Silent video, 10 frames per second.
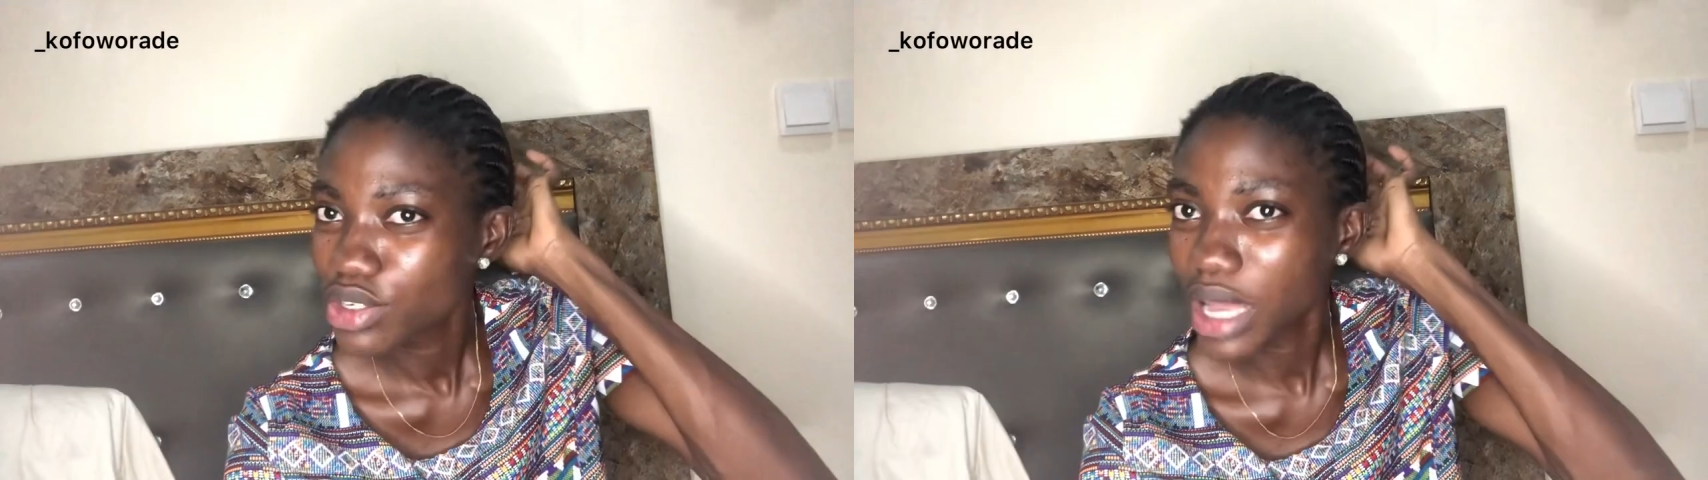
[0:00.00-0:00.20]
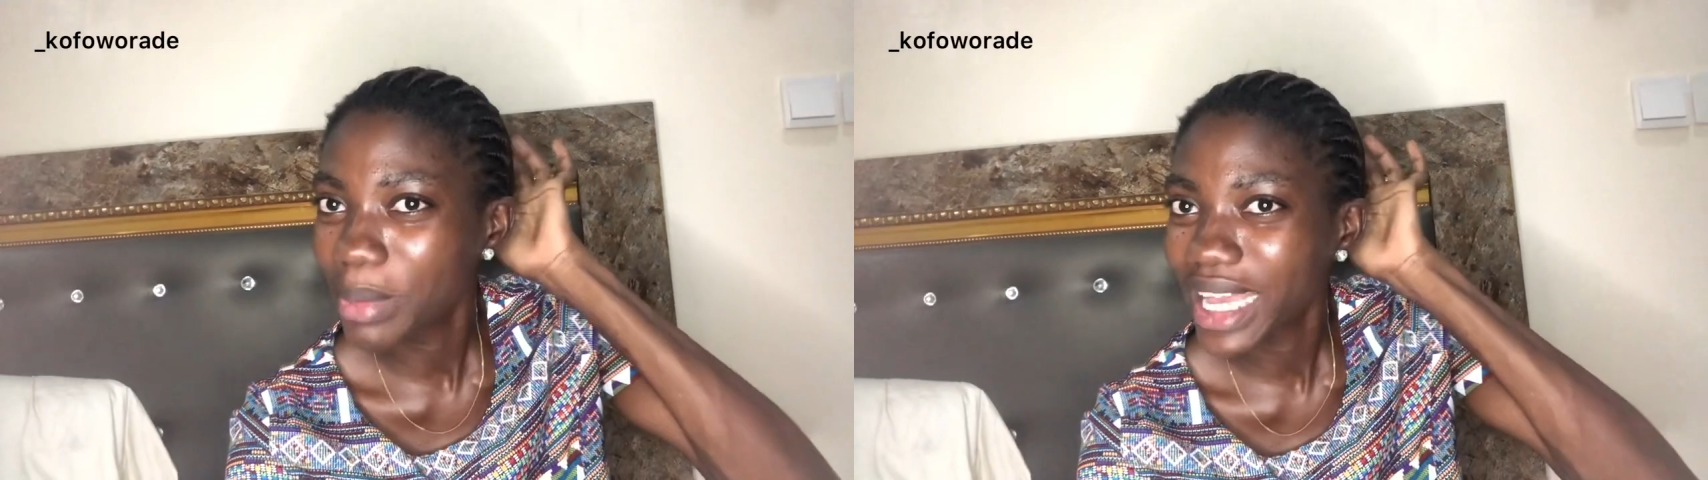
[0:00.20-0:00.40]

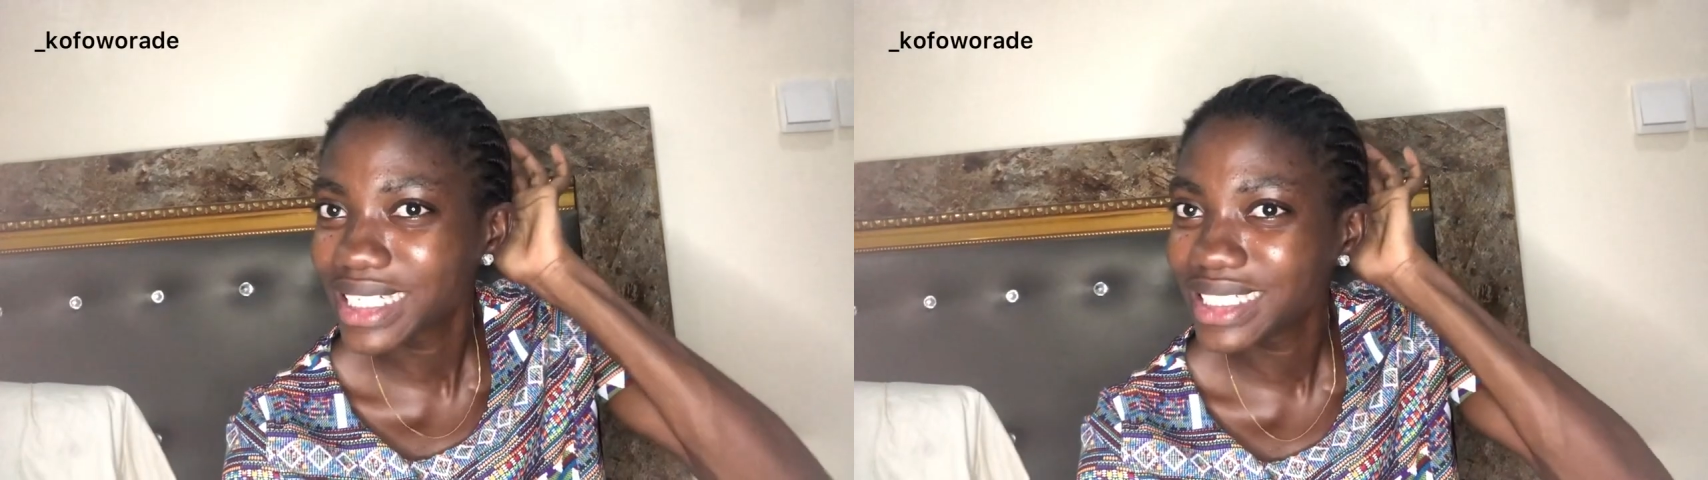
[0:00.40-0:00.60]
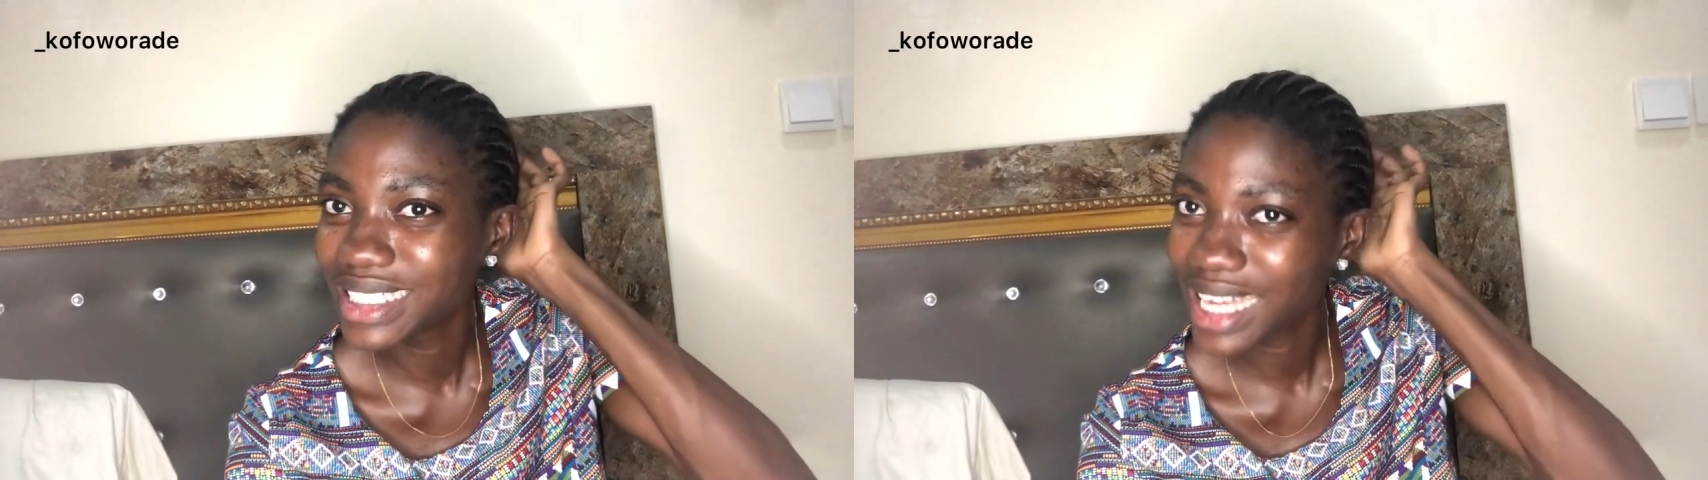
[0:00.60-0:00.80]
So I'm like
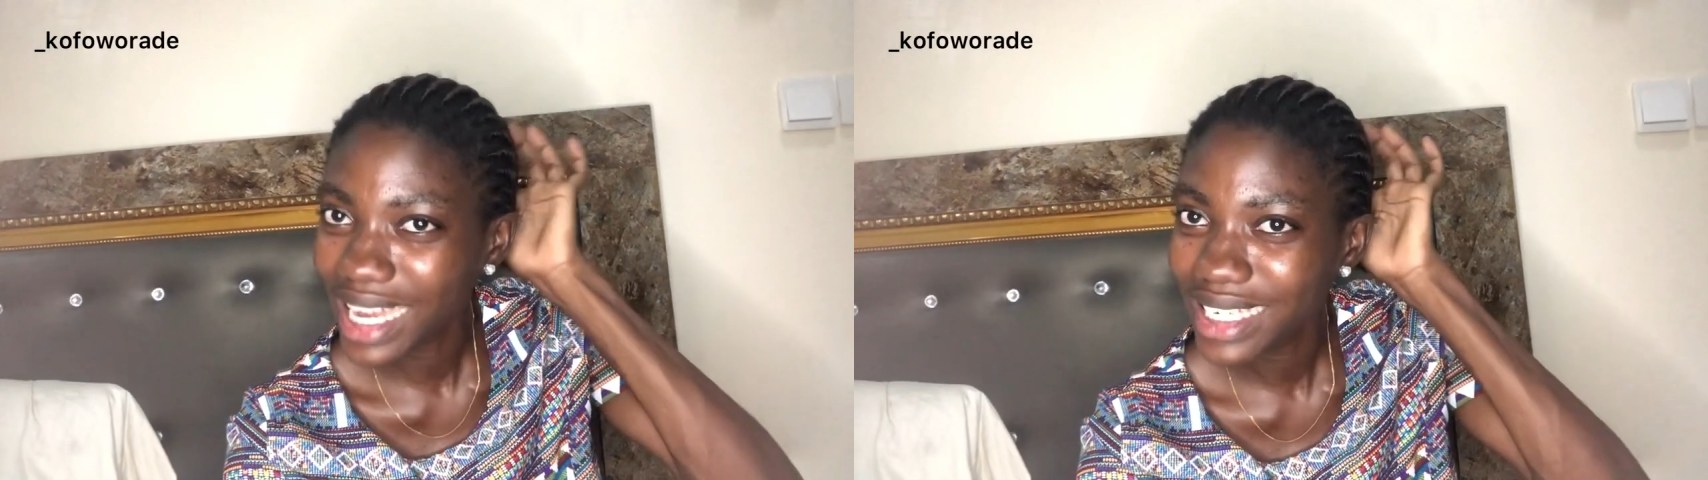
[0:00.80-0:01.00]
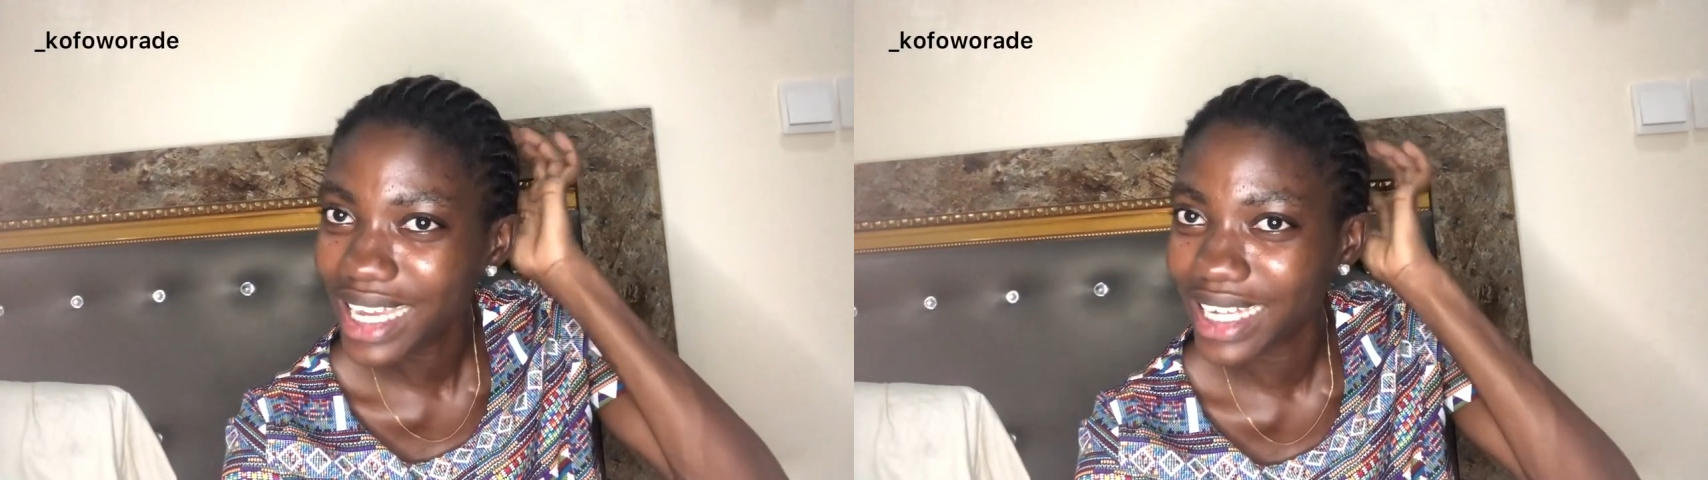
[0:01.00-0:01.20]
the
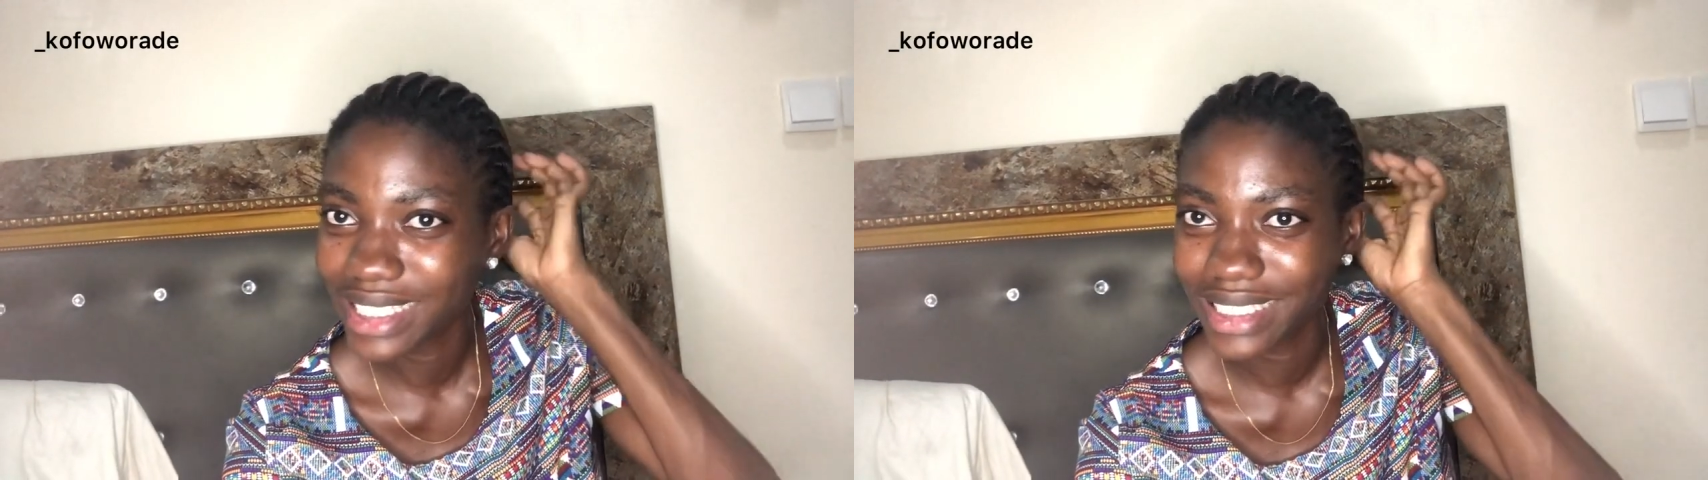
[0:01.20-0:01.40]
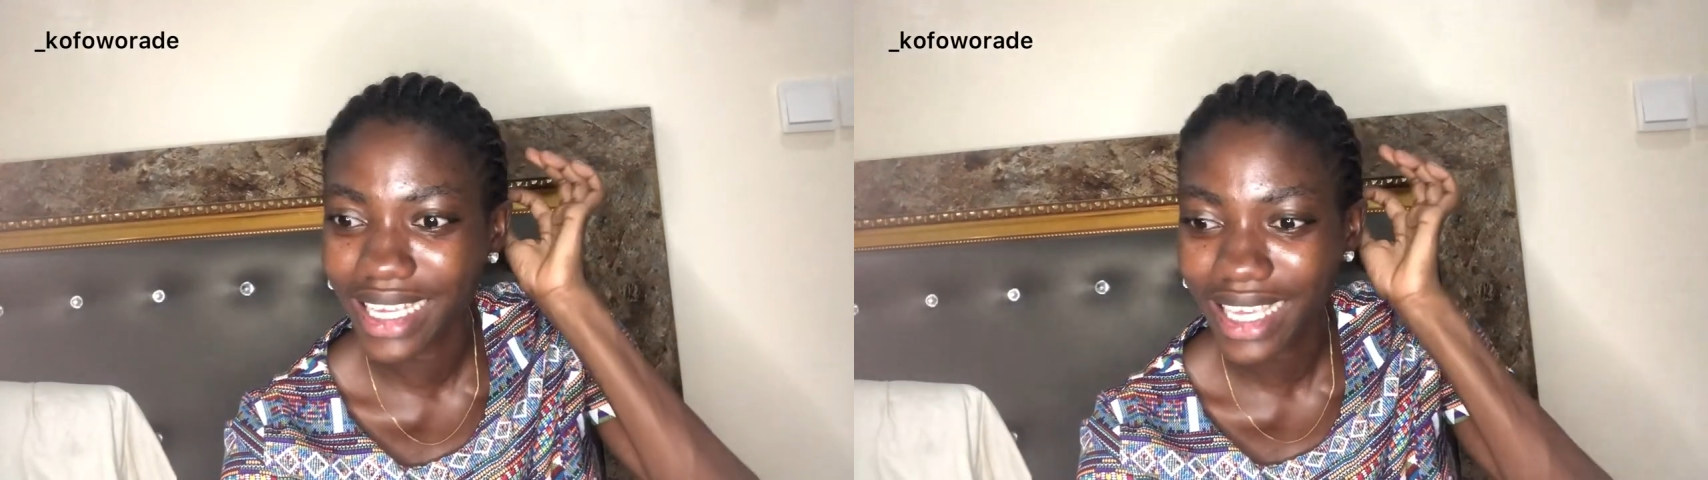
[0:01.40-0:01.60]
nanny at the
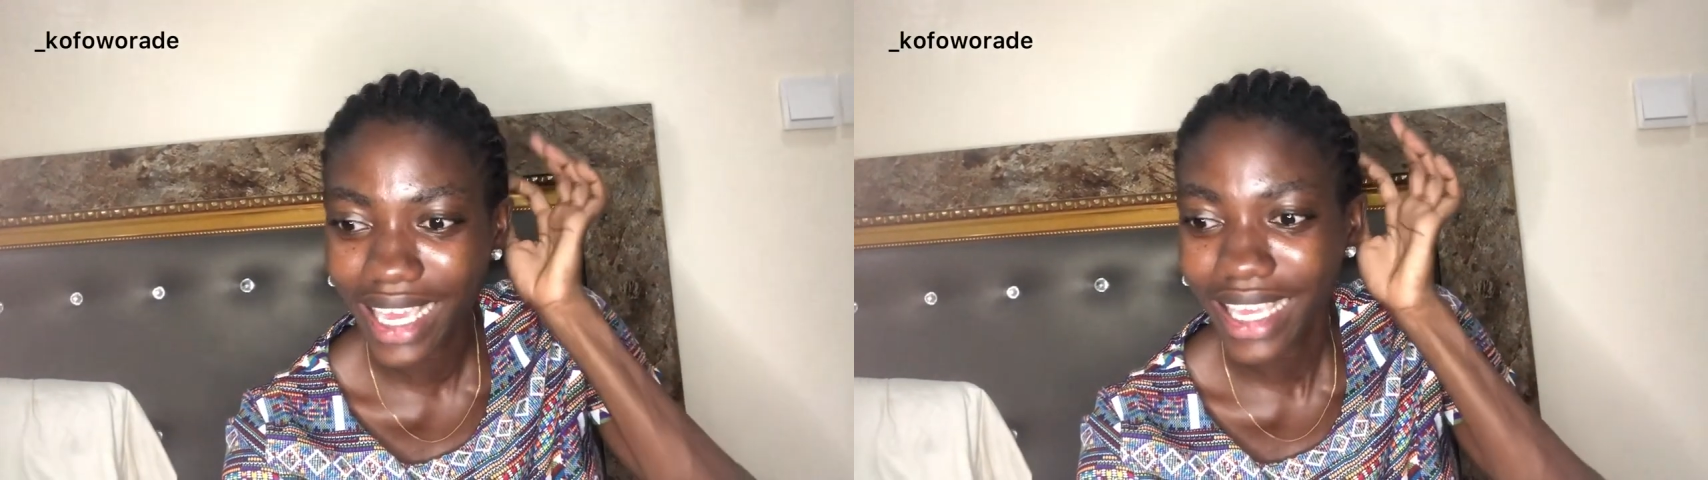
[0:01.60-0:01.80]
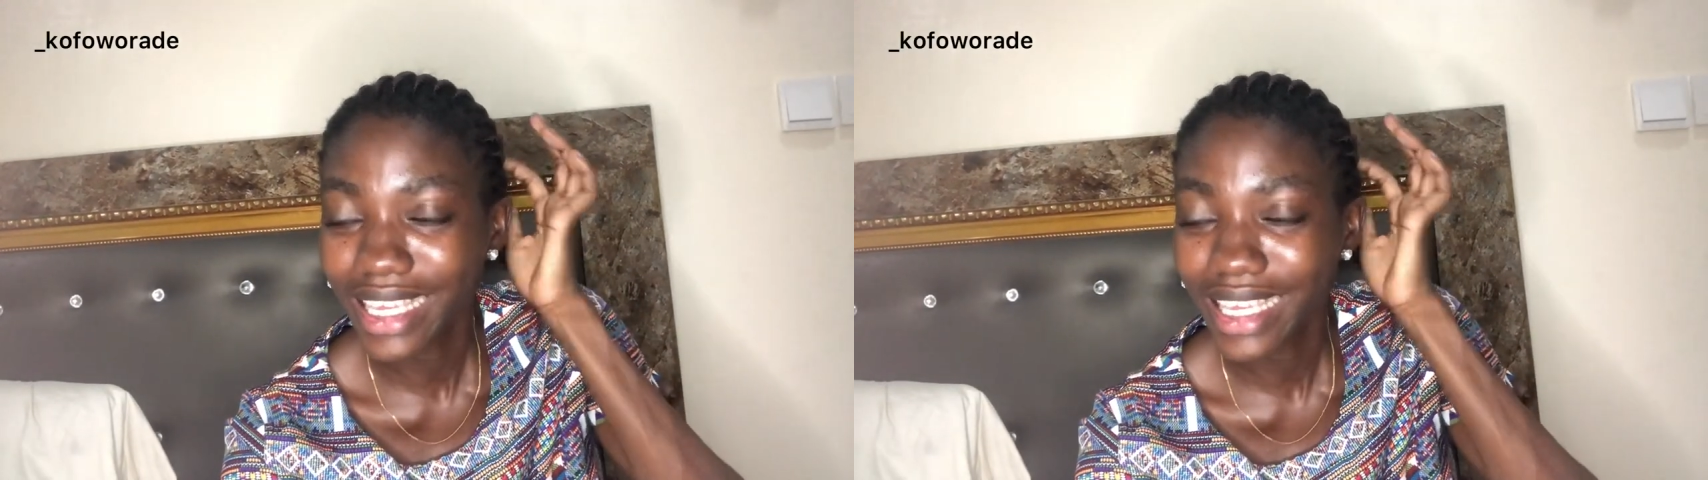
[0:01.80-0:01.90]
daycare